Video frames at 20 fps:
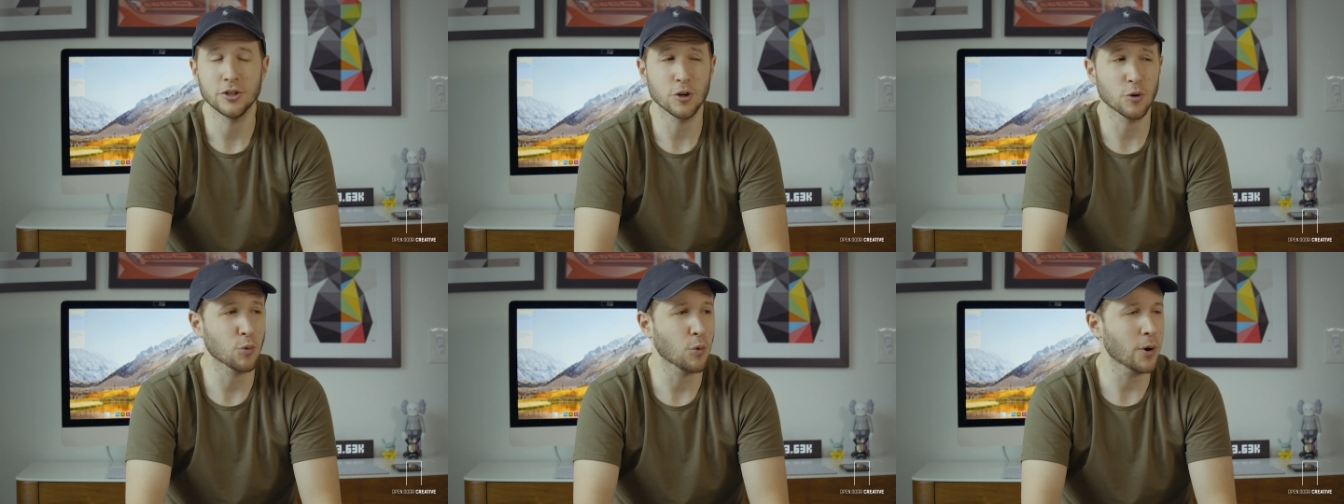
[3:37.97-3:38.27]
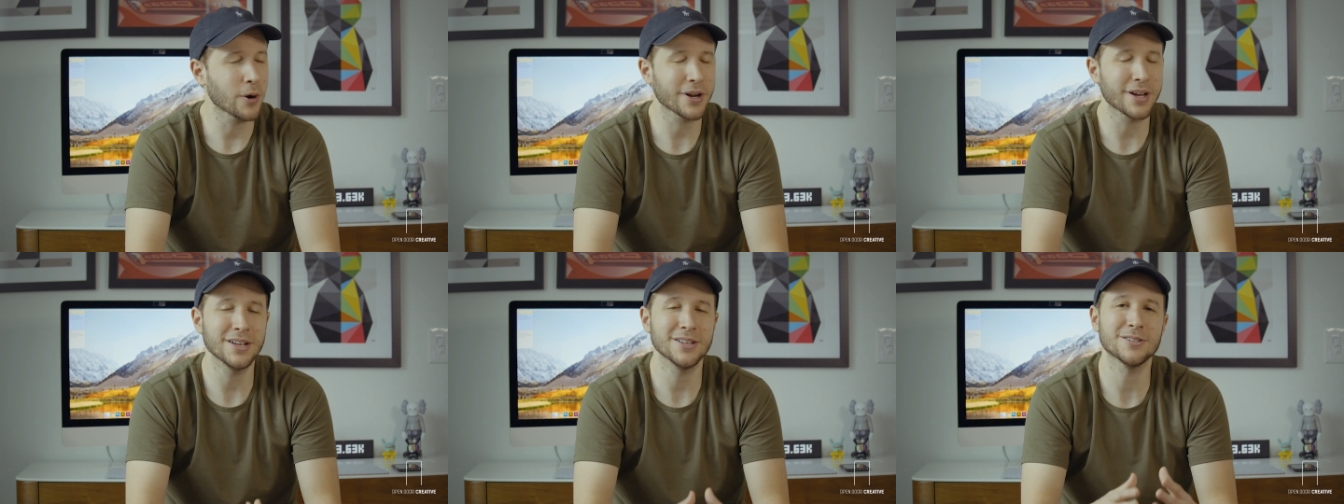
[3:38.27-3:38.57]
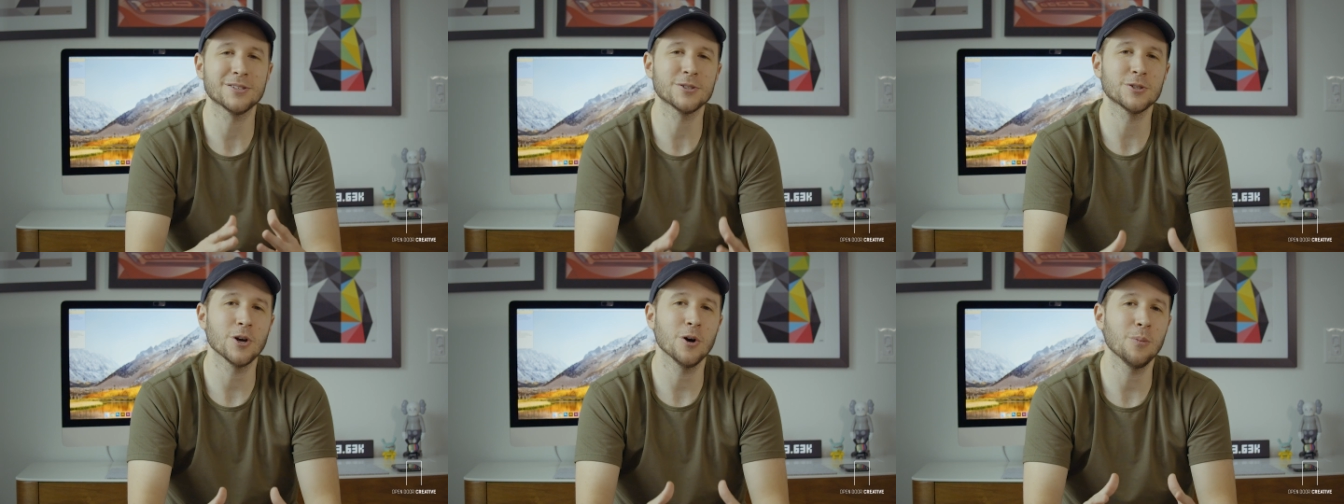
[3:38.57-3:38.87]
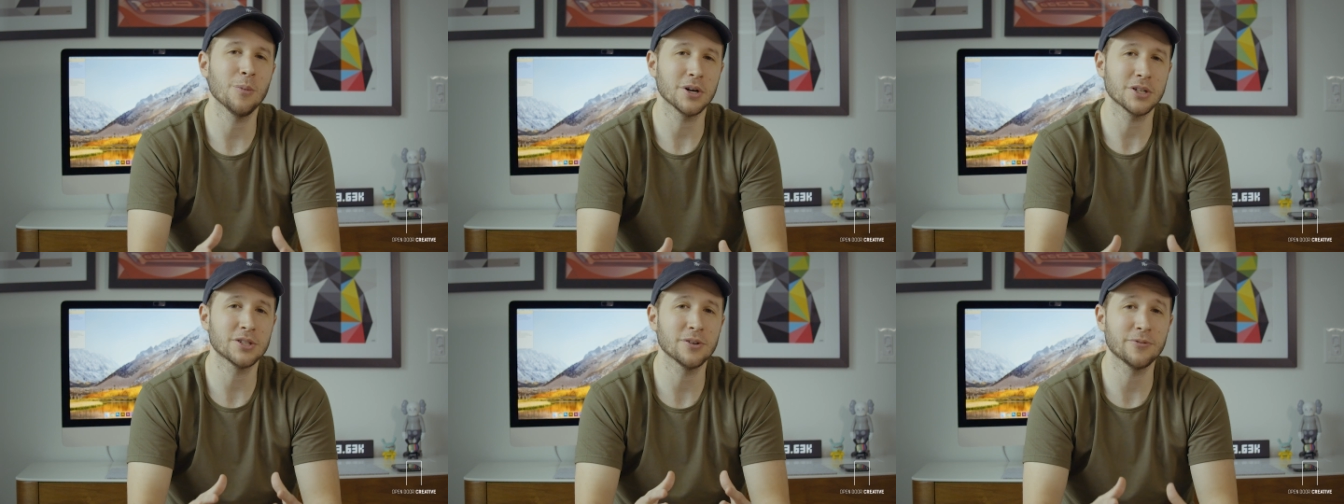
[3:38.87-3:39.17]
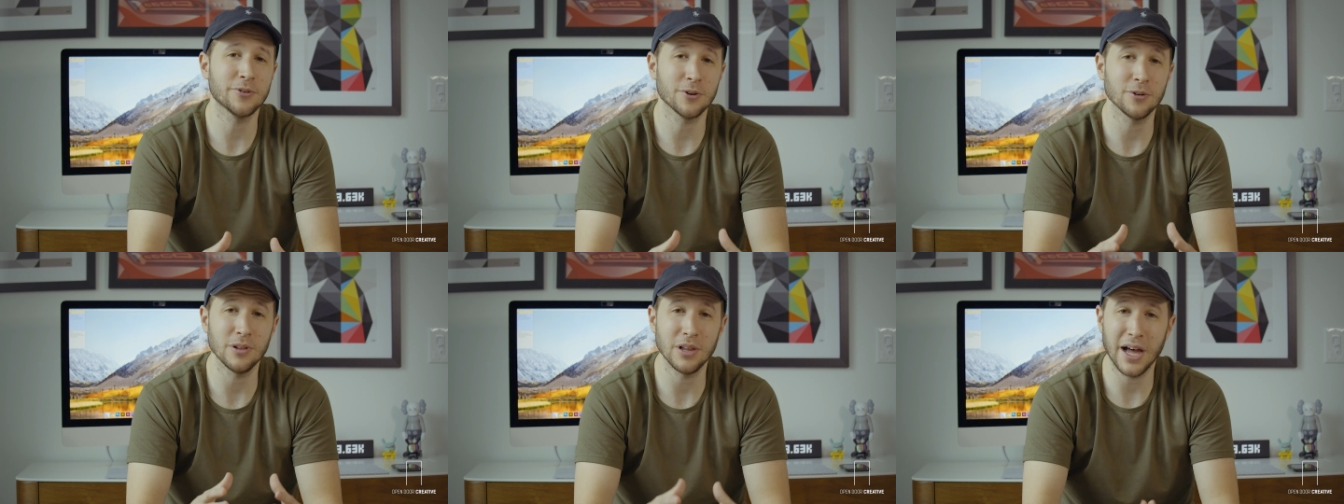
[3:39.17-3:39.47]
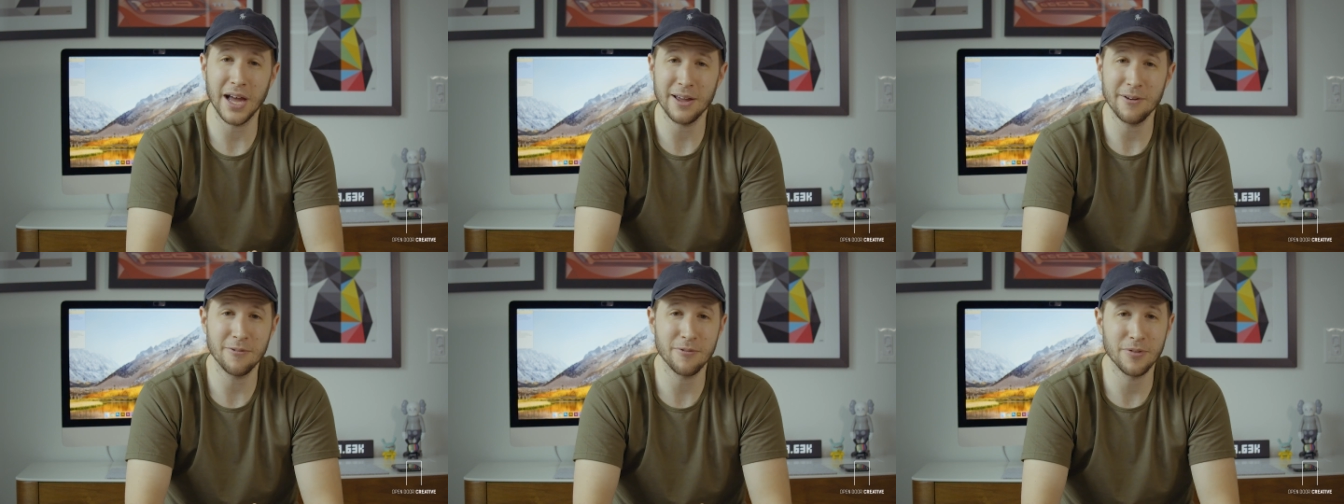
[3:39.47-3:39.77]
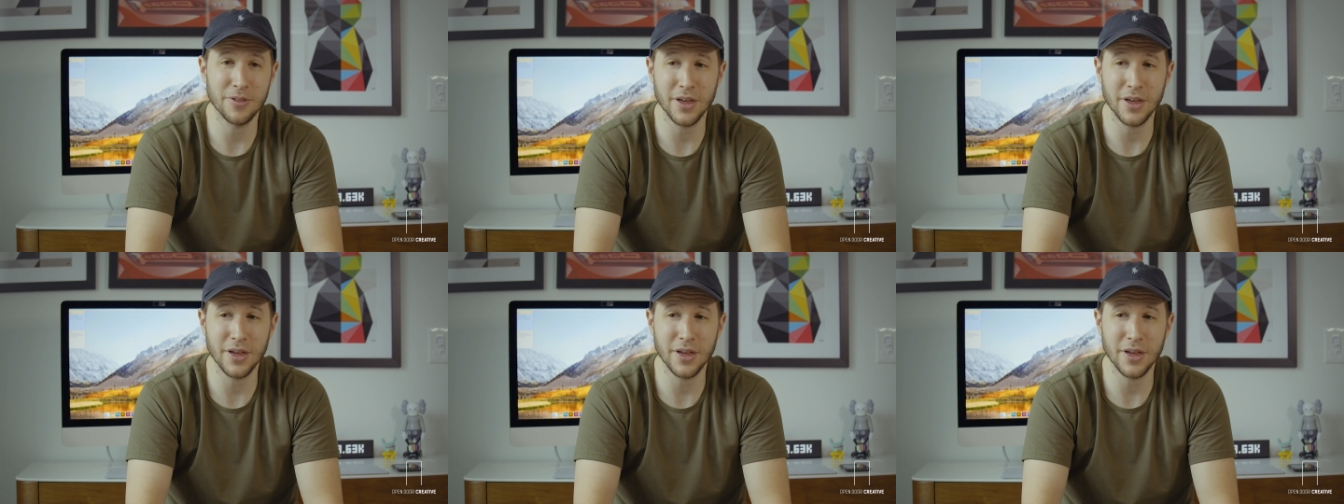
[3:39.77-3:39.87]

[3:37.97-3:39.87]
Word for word: You're working so much of your life